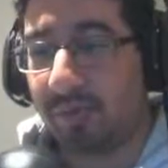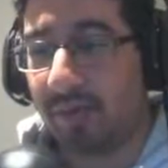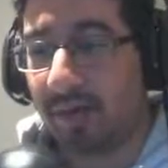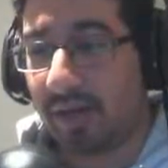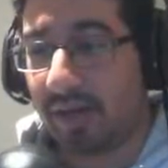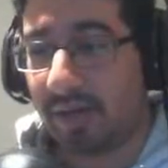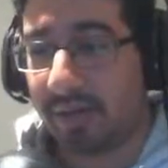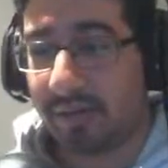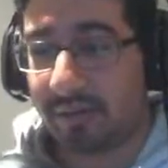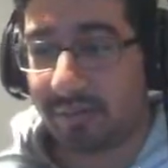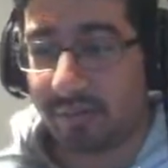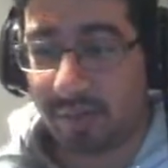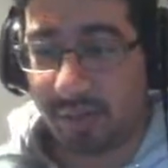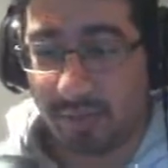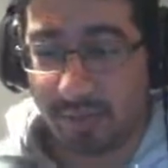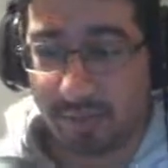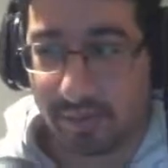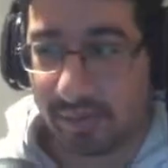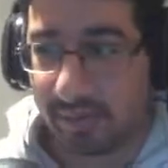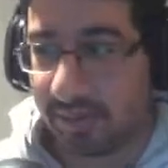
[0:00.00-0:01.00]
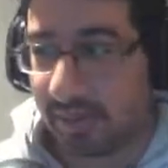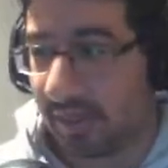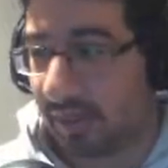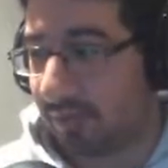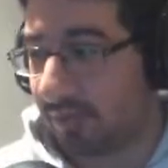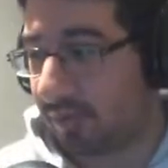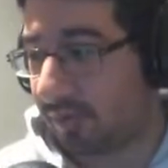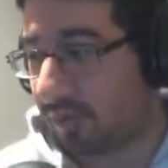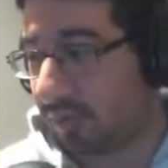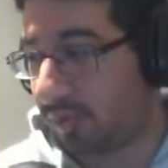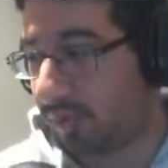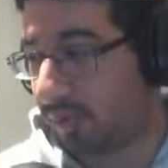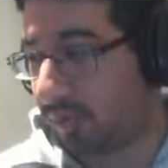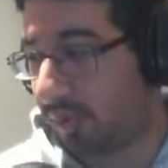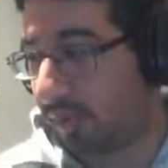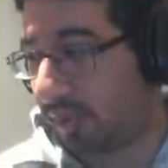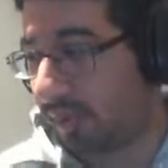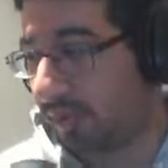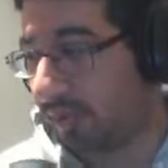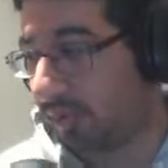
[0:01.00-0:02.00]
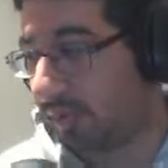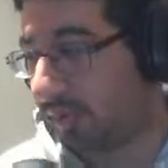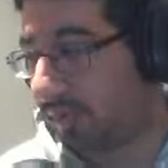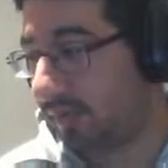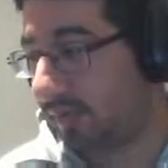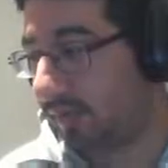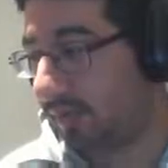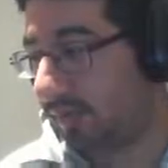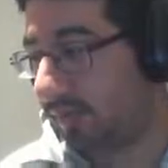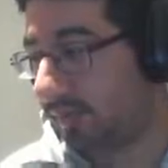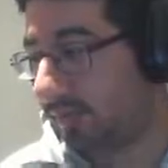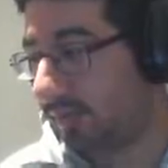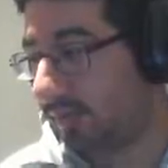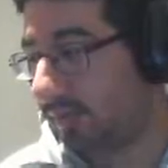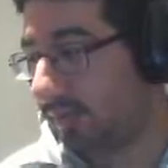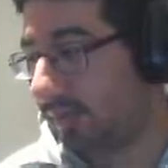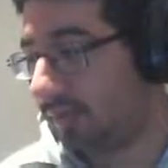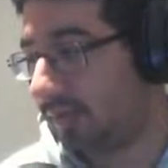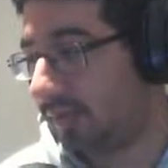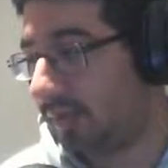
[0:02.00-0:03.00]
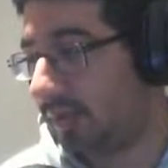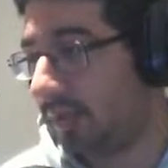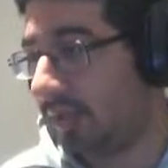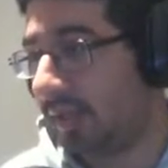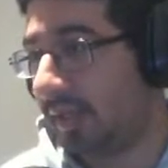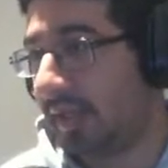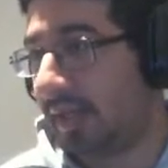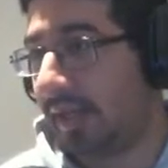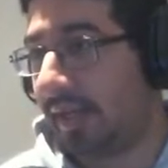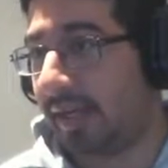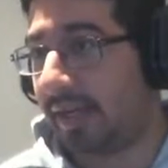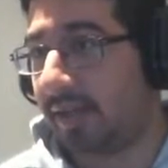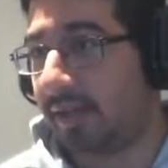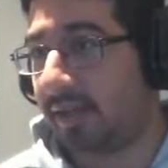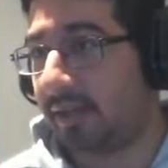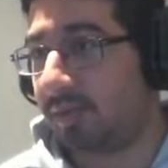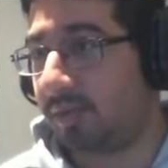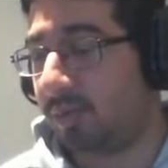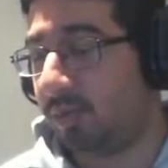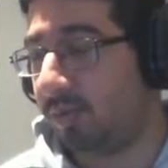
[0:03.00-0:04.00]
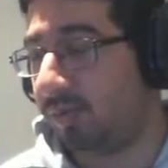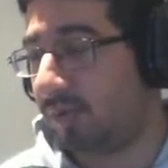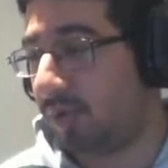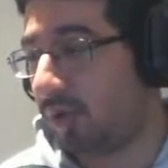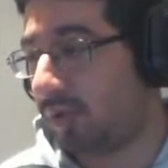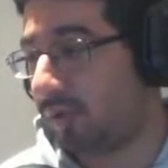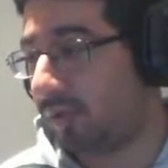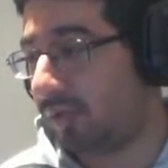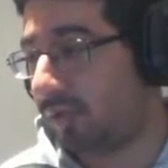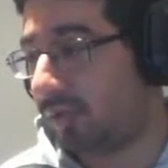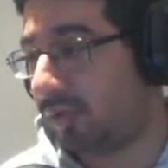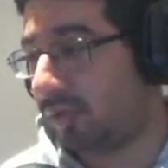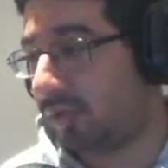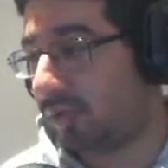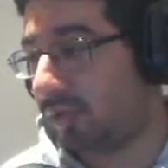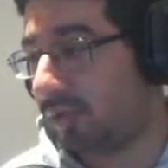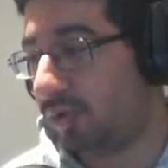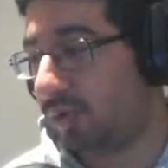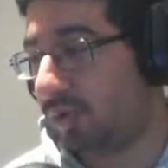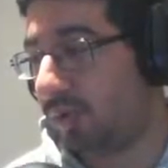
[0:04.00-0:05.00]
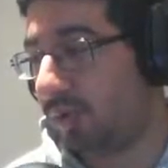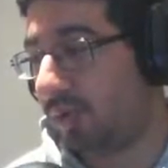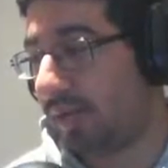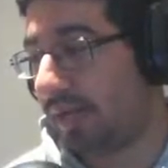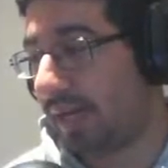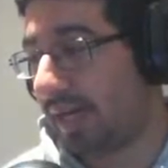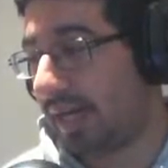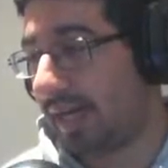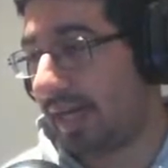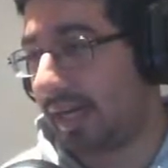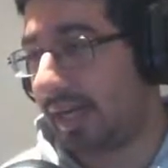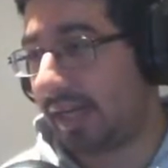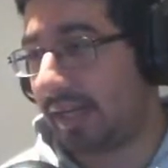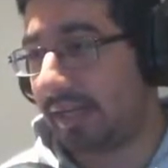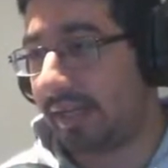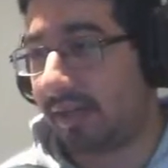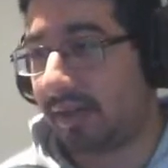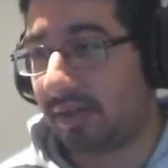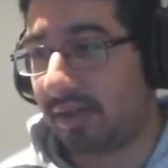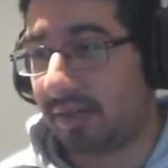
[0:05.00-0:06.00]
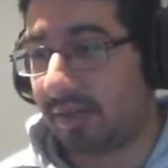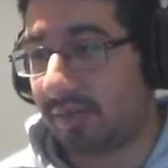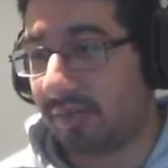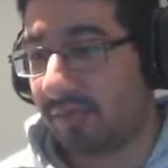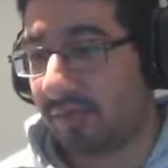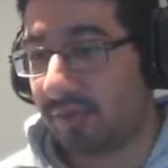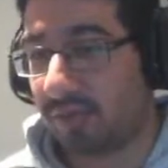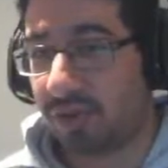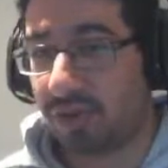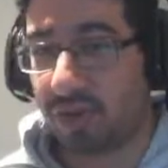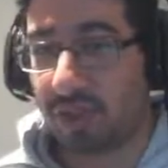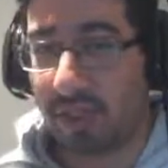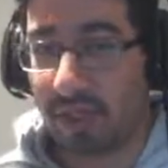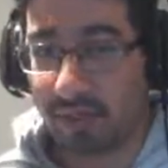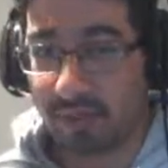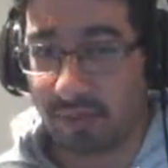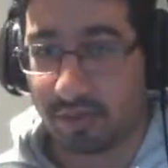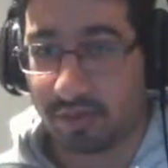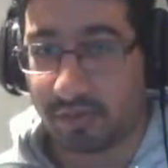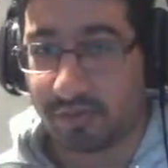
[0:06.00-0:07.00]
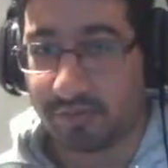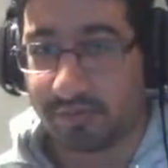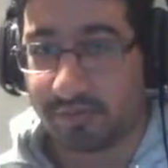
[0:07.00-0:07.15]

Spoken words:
on from the Tarragrue here, and let's move over to Eye of the Jailer.